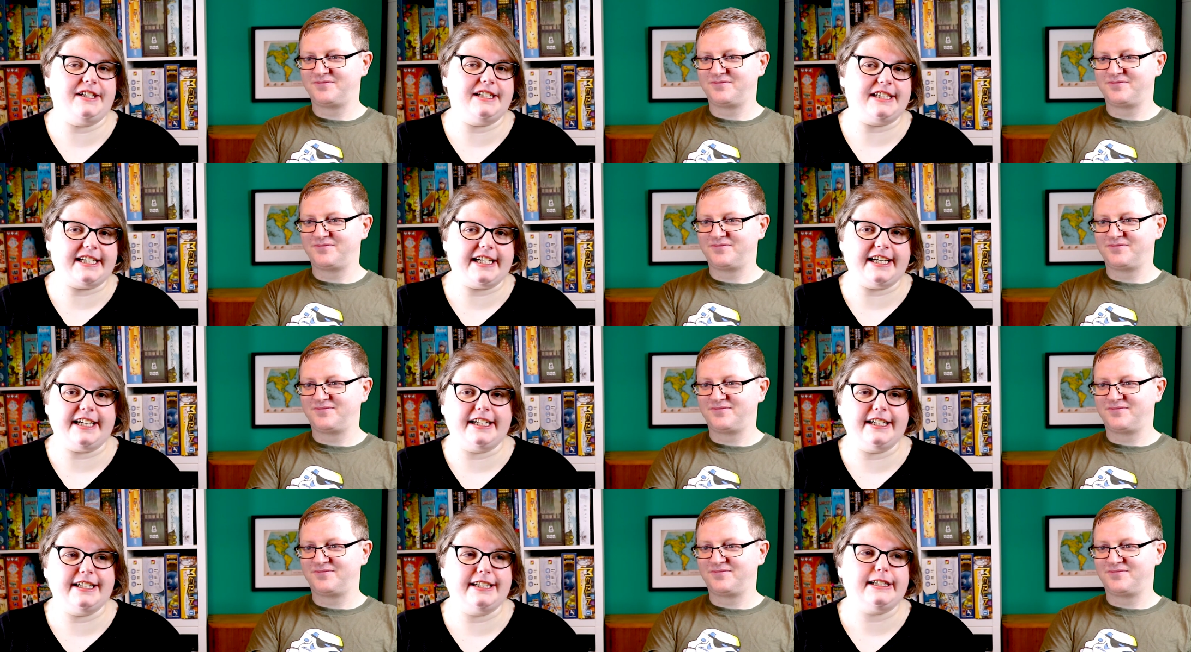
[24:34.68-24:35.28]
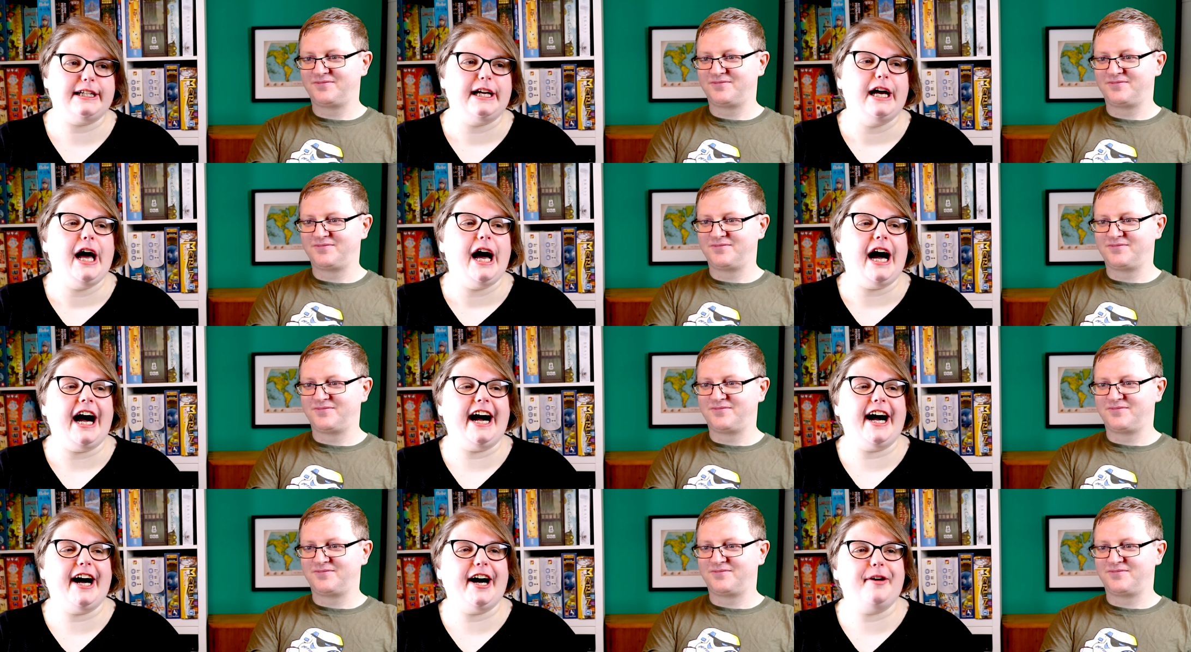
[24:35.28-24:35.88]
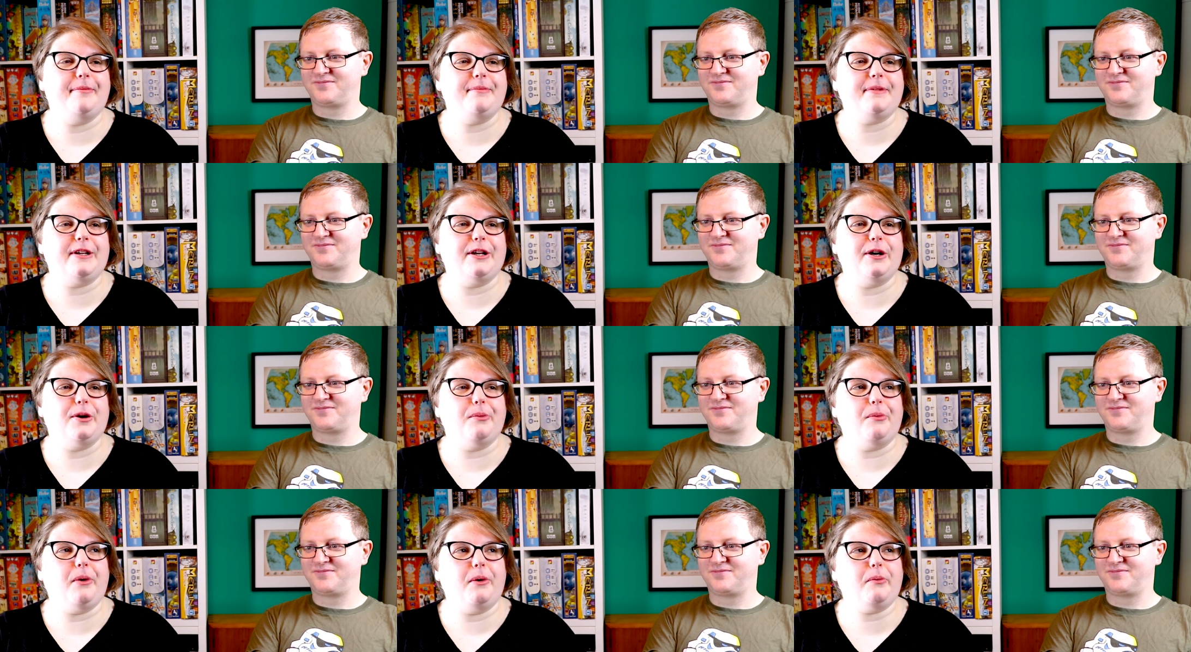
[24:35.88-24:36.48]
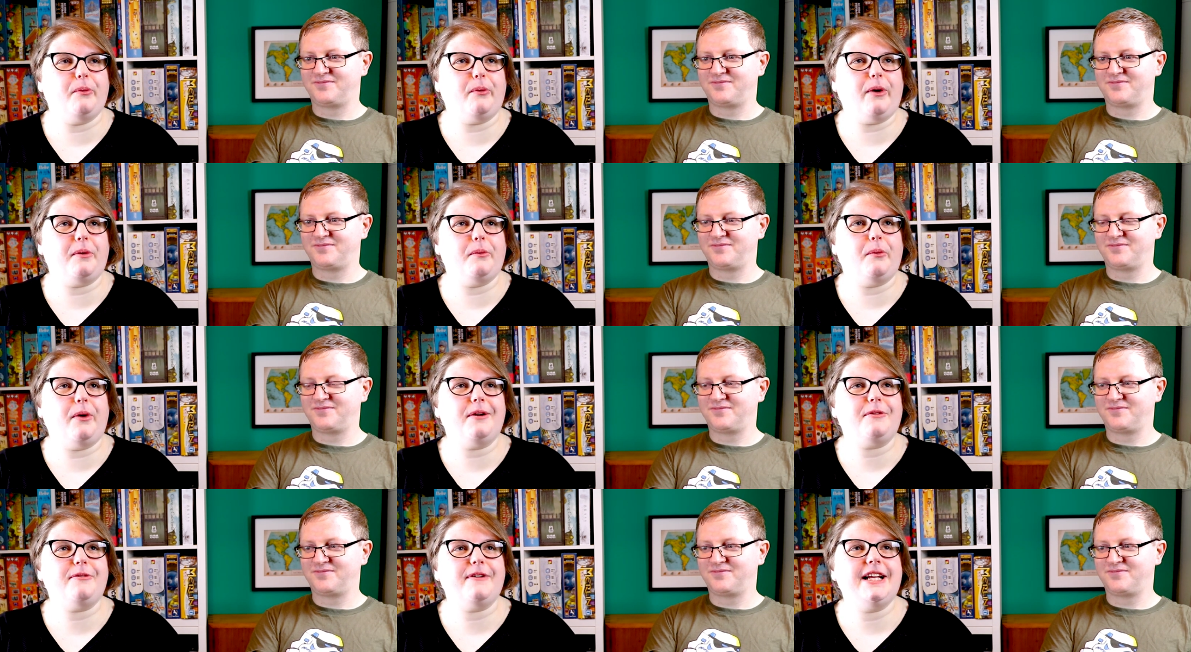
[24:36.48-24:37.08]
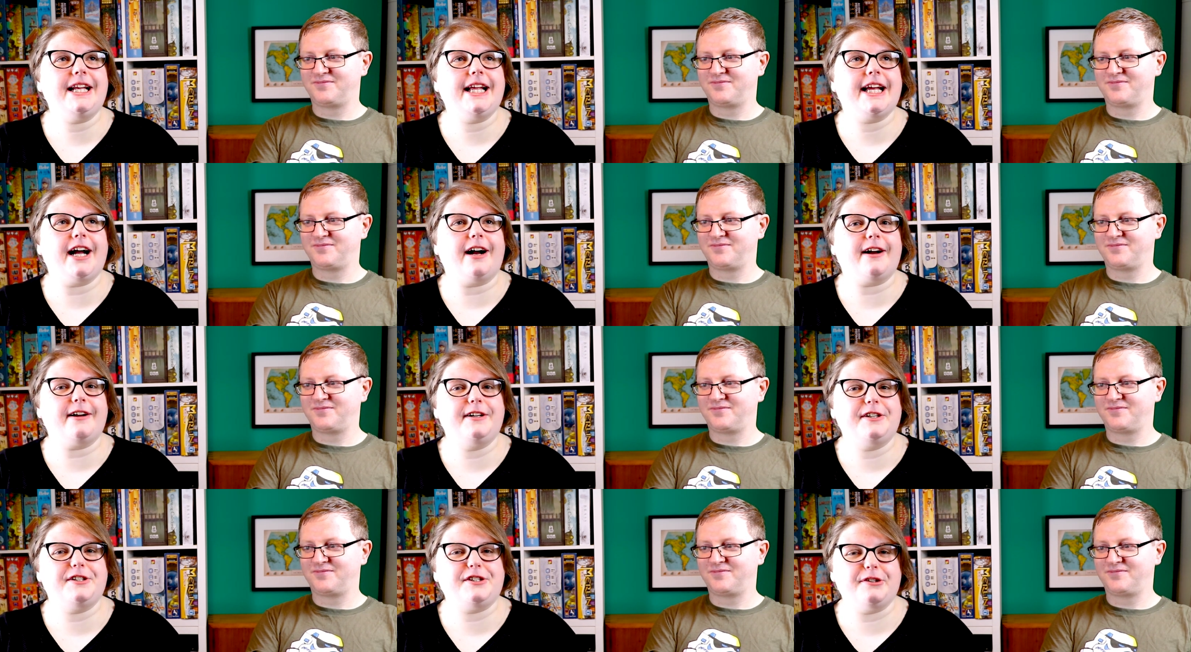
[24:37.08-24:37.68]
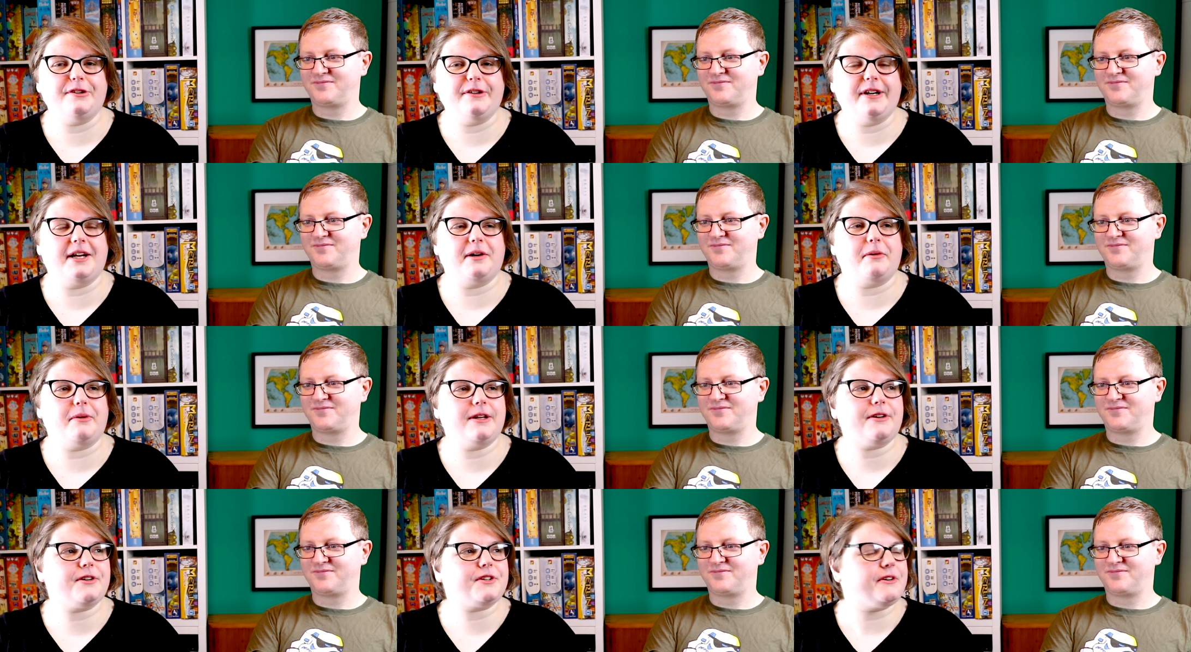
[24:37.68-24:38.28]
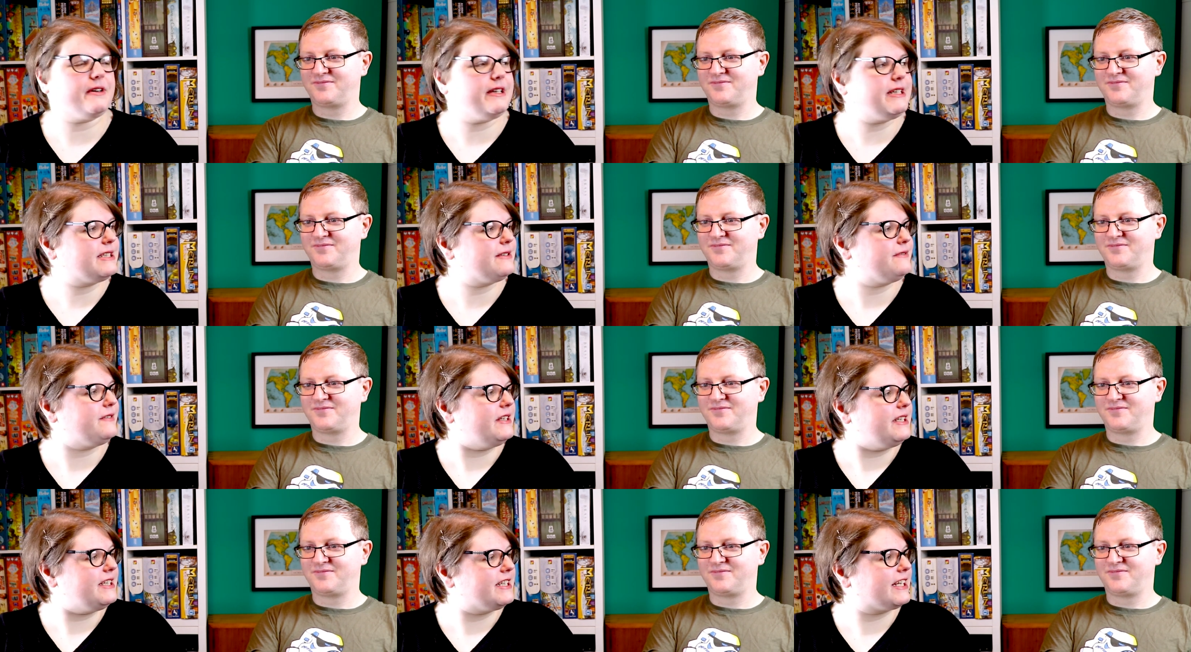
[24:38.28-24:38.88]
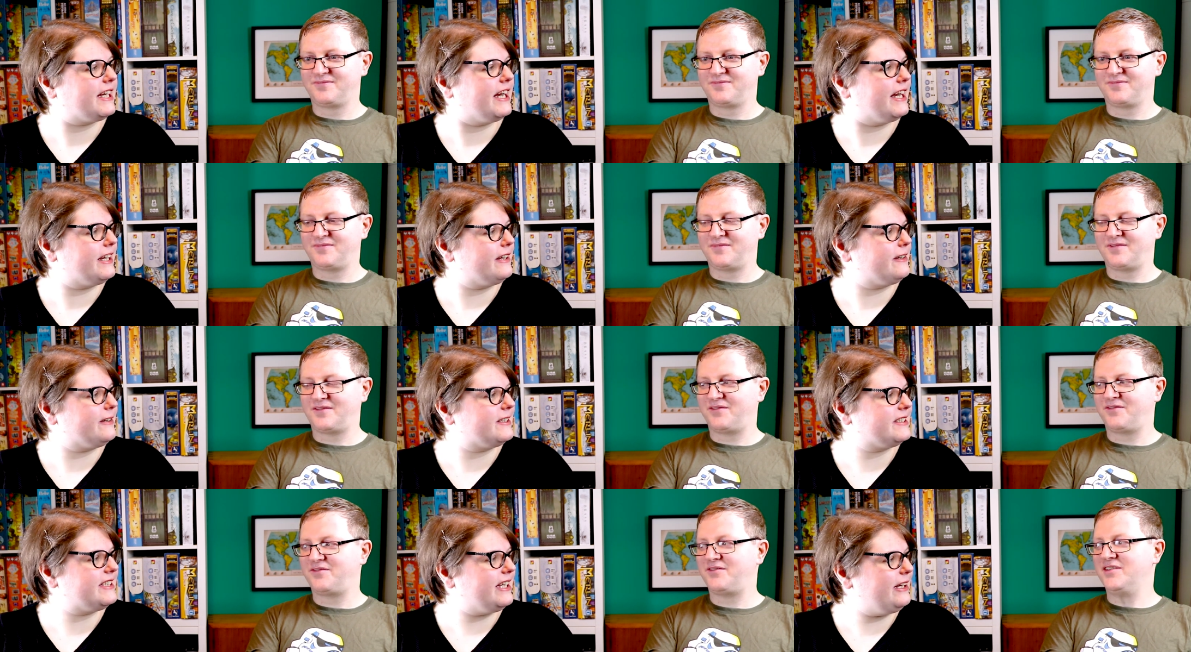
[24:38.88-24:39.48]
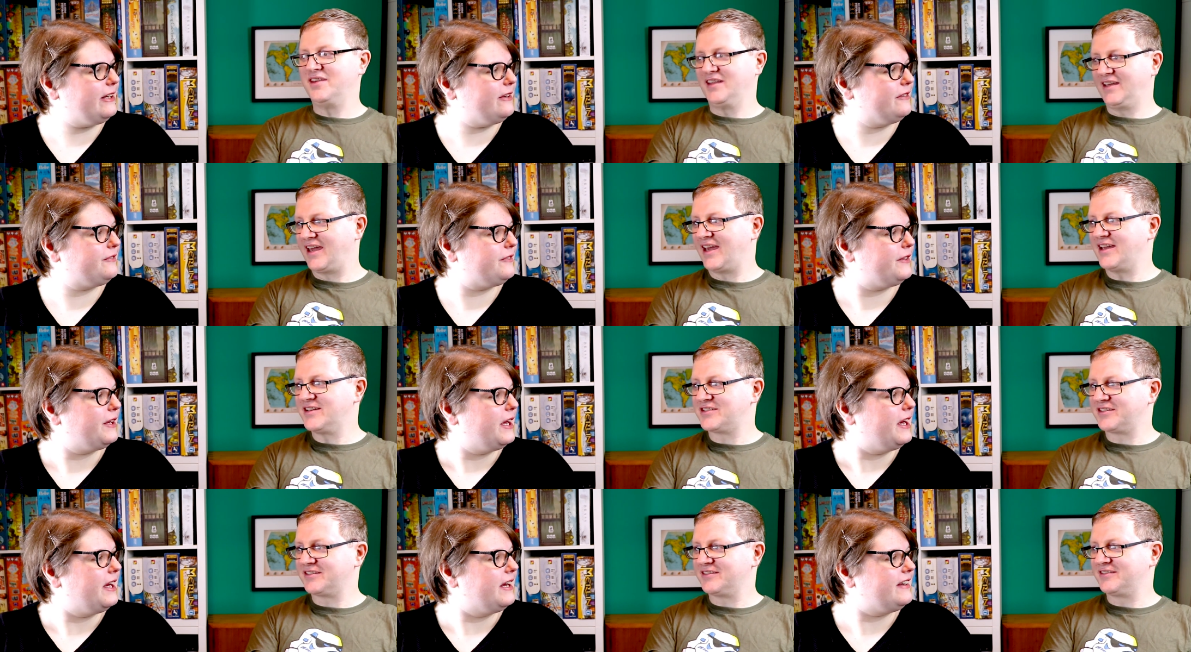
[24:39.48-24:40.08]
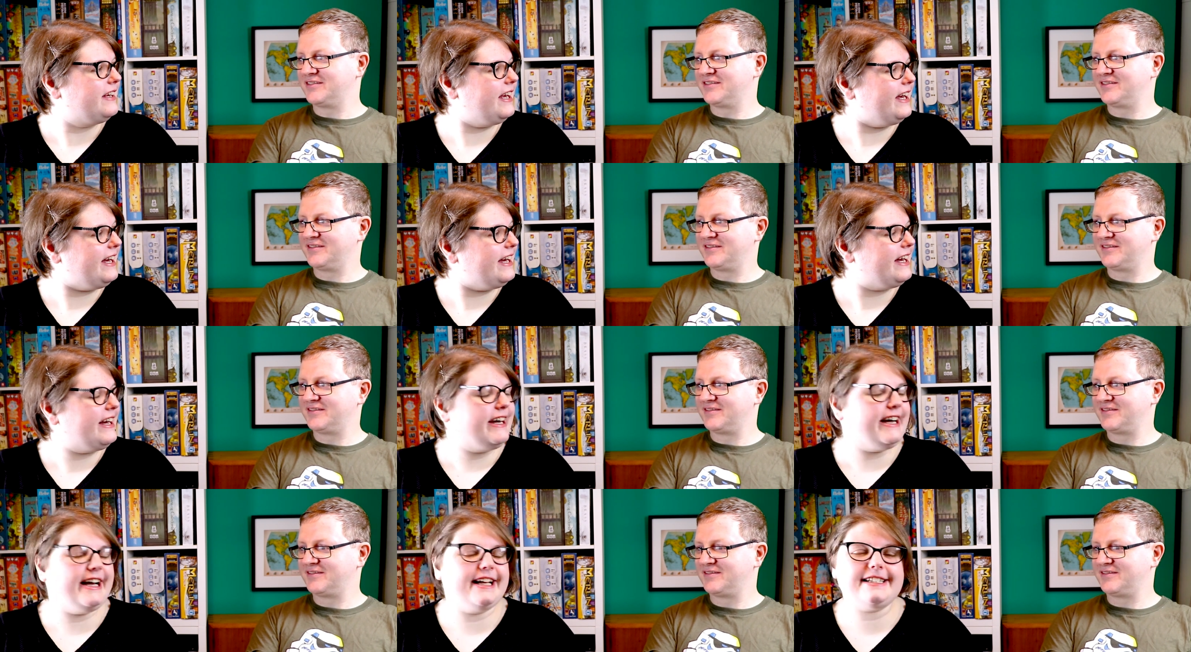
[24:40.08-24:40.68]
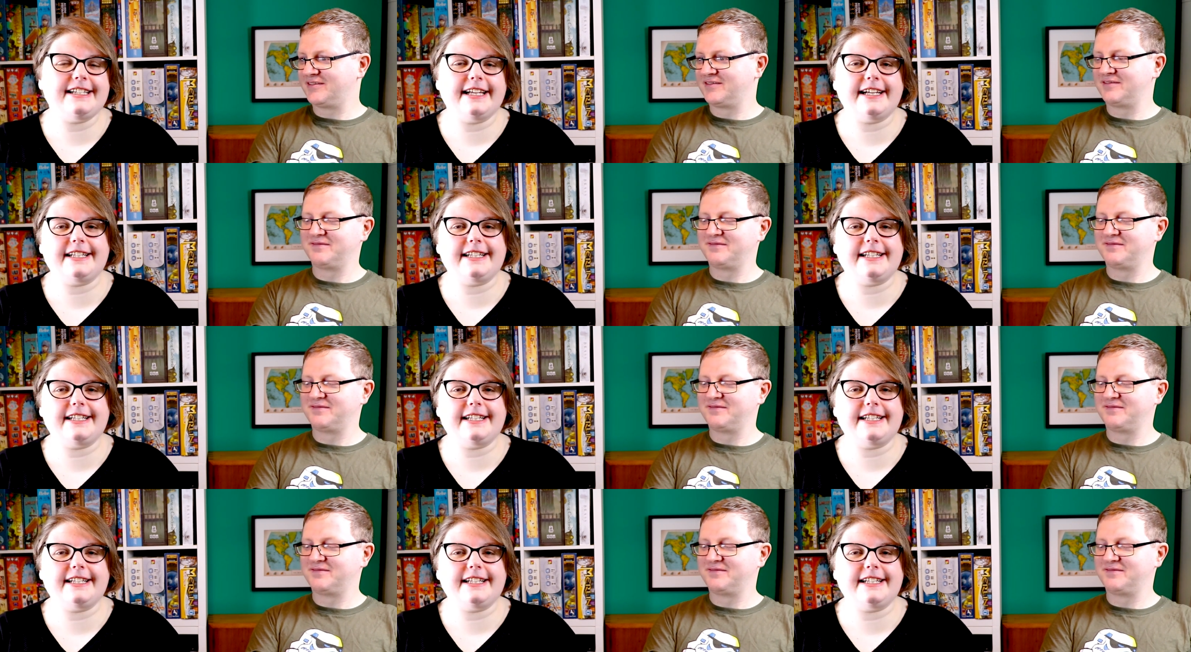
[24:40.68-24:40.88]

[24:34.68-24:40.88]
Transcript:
Speaker 1: vindicated. Um, you know, what, what what really are you doing? Well, you're trying to vindicate yourself. Vindication. Yeah, it's